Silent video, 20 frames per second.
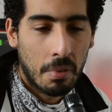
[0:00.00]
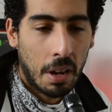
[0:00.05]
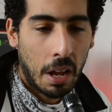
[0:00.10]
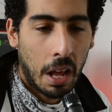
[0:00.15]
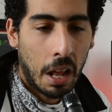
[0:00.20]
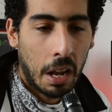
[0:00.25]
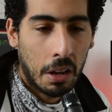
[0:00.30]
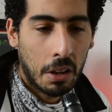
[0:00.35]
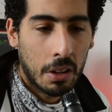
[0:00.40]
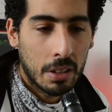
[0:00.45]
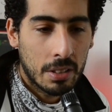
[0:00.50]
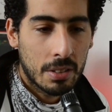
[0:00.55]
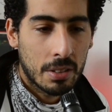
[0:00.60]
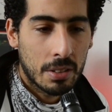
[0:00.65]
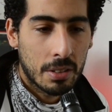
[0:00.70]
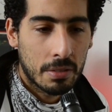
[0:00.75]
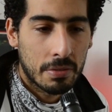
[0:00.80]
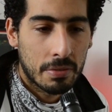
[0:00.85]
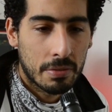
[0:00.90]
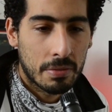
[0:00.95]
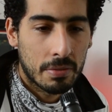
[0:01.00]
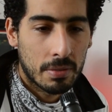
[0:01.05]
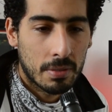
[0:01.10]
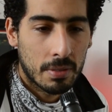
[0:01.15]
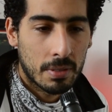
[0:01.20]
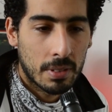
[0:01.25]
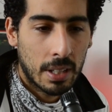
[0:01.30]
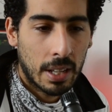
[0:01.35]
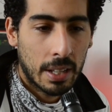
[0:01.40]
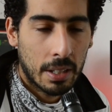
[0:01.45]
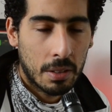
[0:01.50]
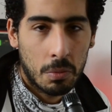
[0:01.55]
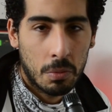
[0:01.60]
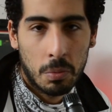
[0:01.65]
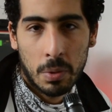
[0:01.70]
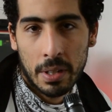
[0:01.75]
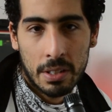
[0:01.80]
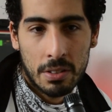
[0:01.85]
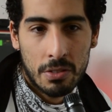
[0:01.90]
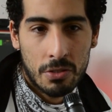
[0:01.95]
a lot of like
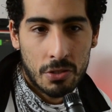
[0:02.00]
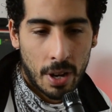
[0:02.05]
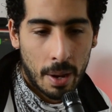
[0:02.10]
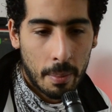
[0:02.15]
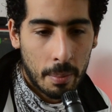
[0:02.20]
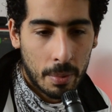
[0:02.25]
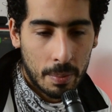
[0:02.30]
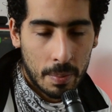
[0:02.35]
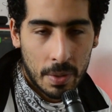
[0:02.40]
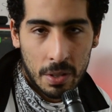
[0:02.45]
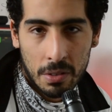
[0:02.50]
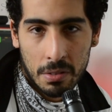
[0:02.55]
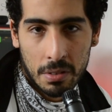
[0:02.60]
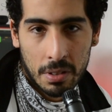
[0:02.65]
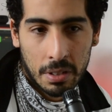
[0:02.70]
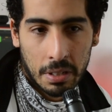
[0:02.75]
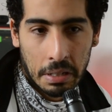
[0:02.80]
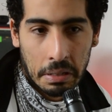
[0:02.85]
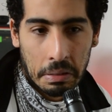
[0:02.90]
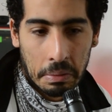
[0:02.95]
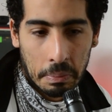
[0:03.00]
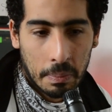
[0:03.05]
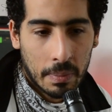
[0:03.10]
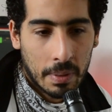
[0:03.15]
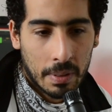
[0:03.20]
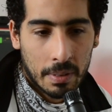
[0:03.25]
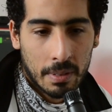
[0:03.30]
what is chamber music, and